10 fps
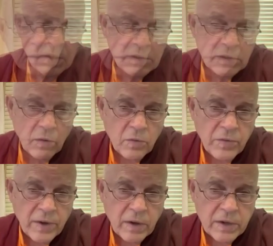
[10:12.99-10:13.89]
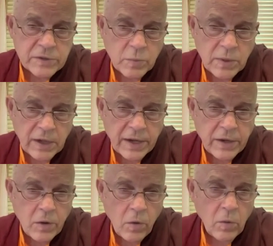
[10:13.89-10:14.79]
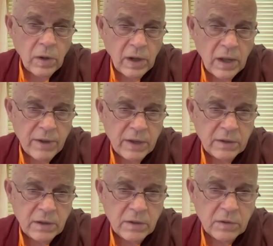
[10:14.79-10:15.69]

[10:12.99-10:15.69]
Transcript: So there is really no limit